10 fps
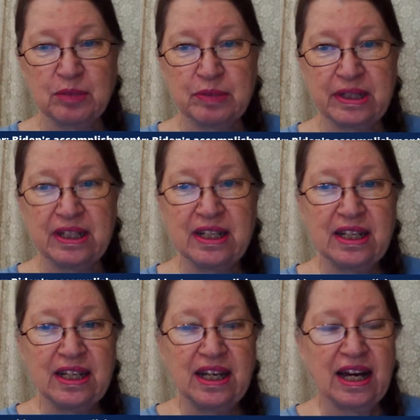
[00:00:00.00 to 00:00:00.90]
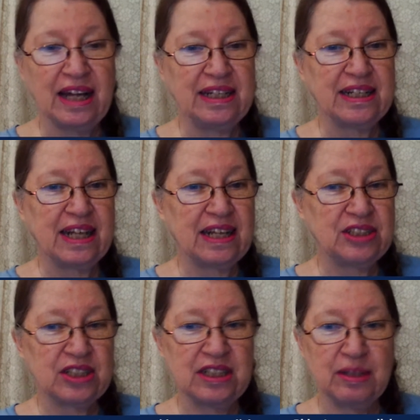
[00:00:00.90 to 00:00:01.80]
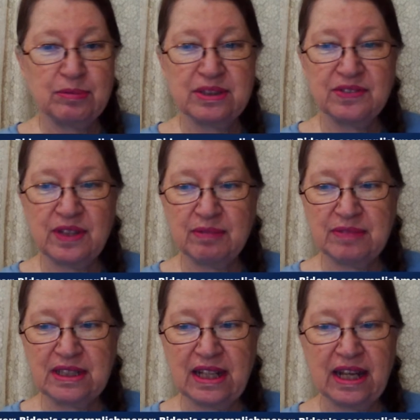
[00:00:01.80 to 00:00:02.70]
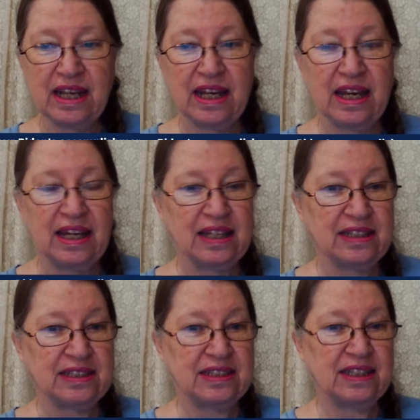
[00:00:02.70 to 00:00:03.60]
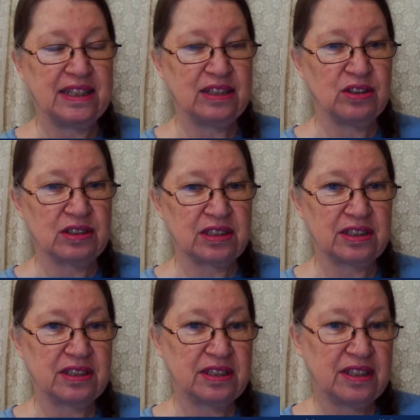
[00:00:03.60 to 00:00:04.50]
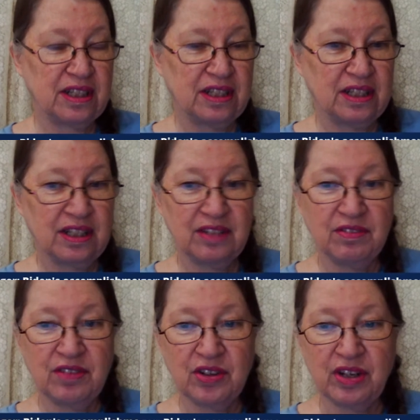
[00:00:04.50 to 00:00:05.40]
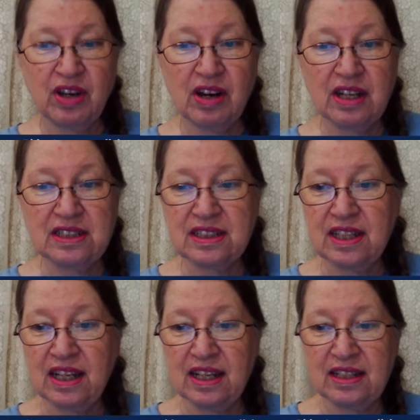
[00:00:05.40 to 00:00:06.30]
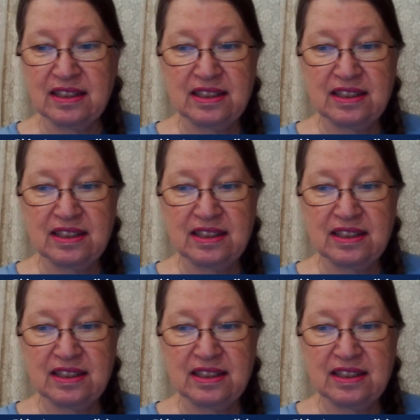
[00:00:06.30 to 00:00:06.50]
But I did catch a glimpse of him today, and he looked very gaunt, and